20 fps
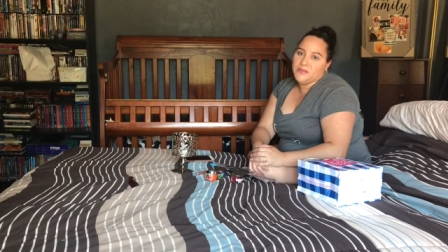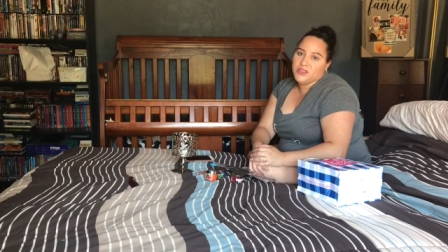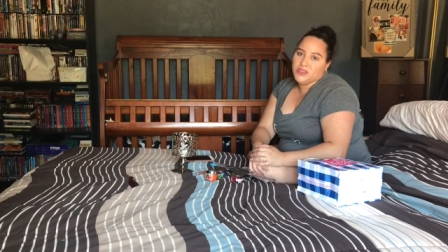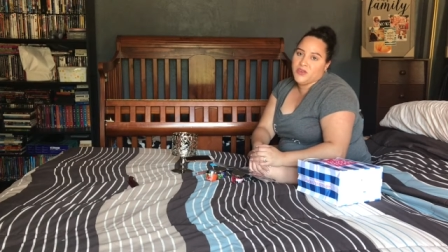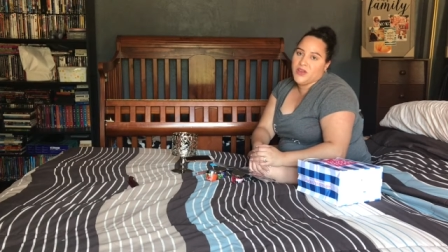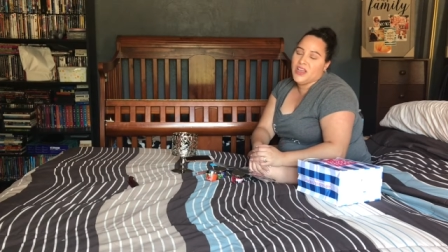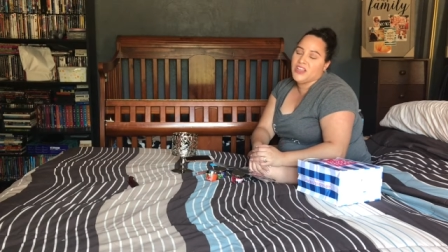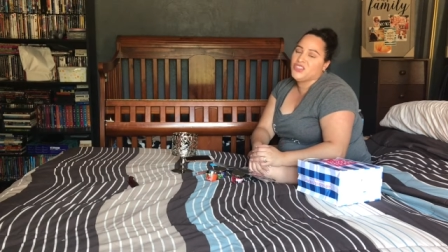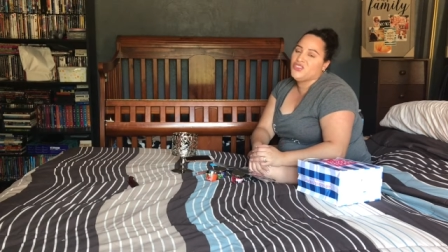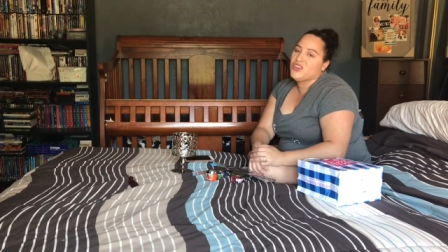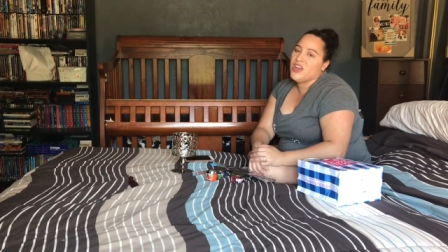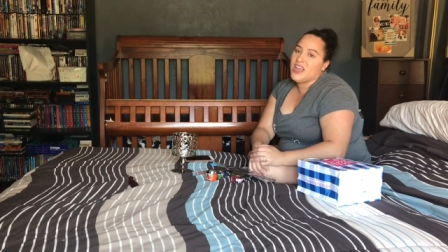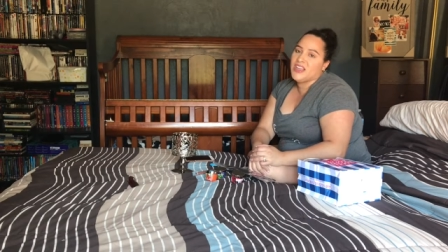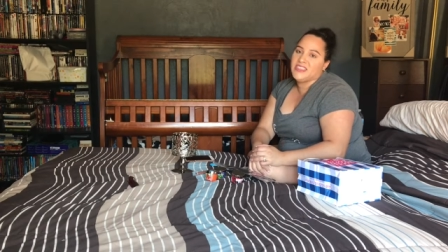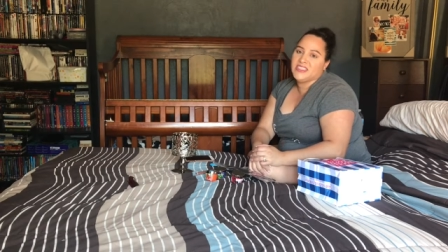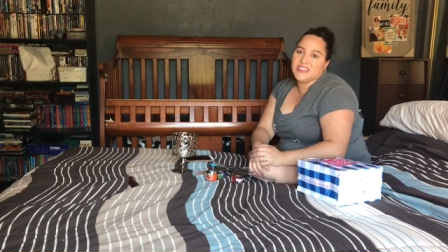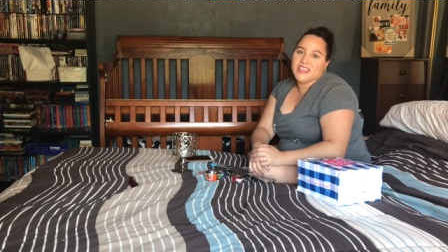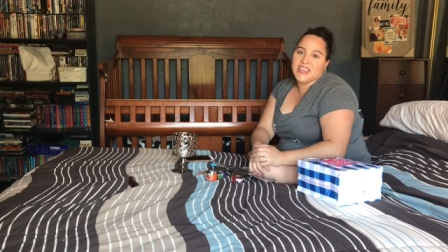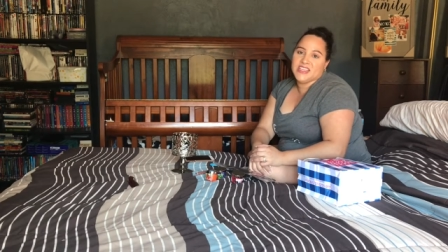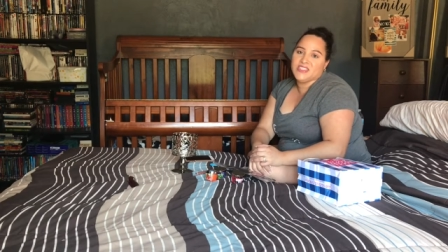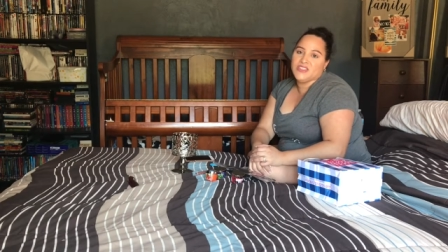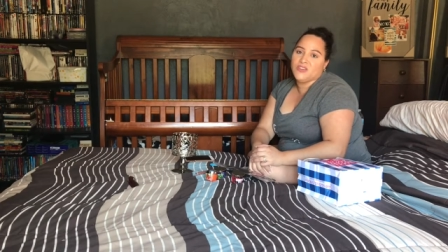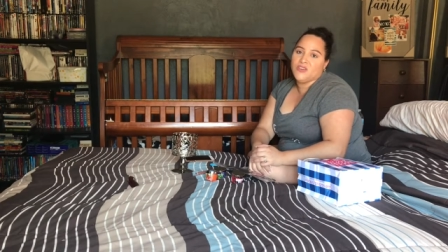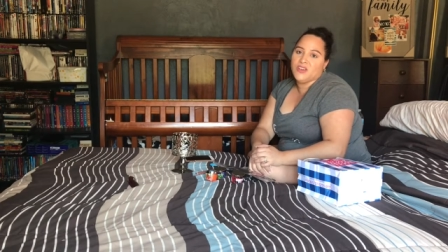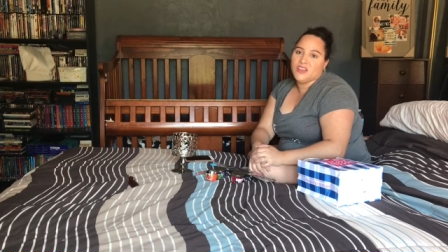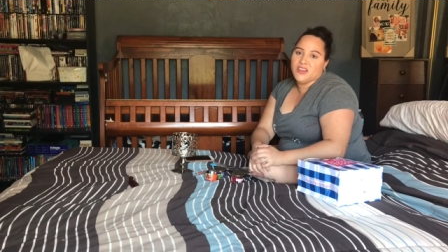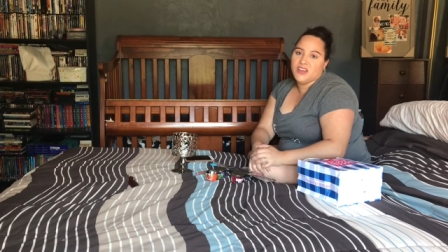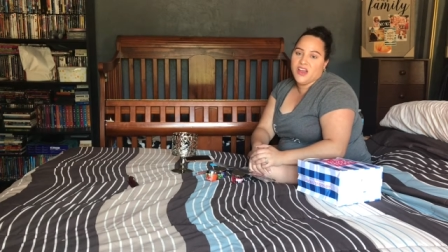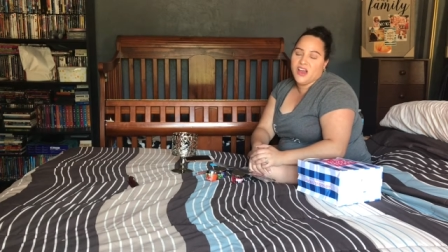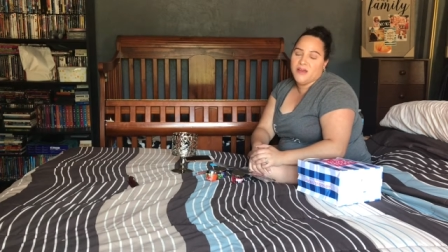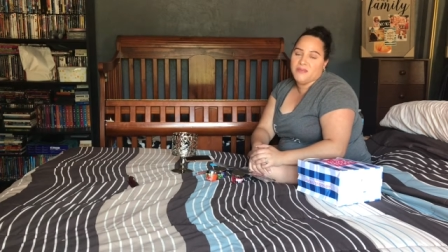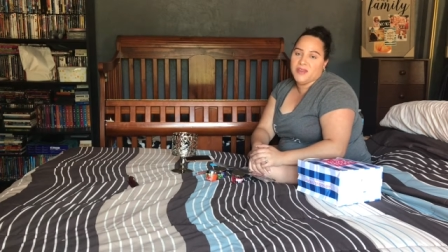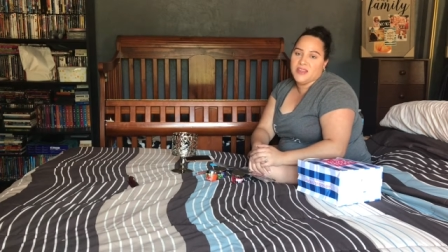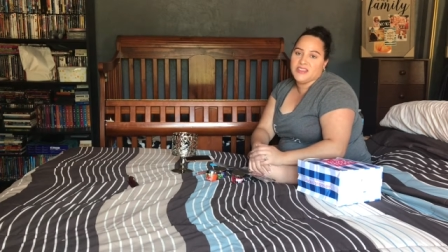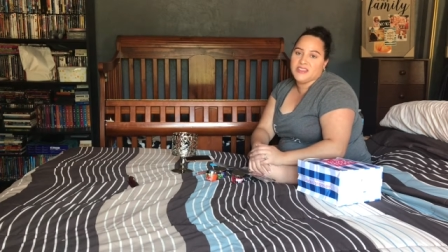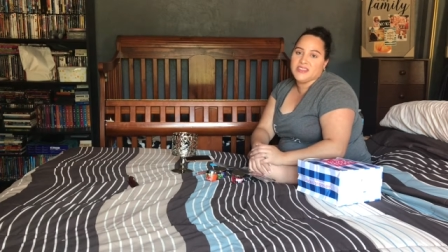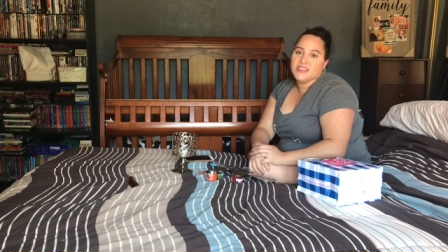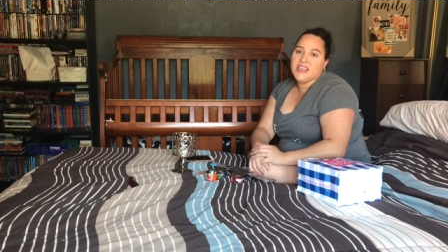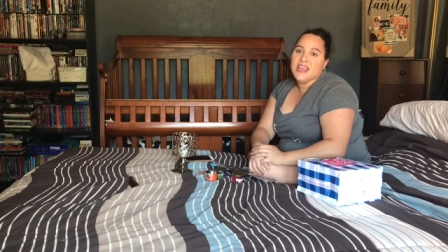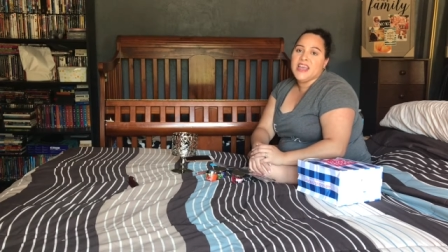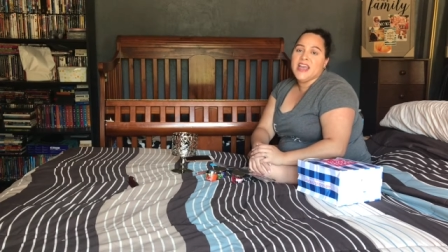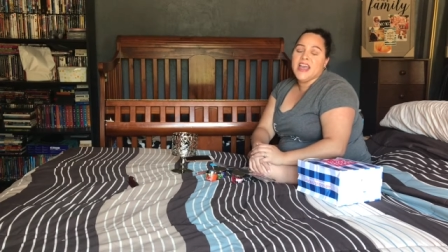So I try to get to all the comments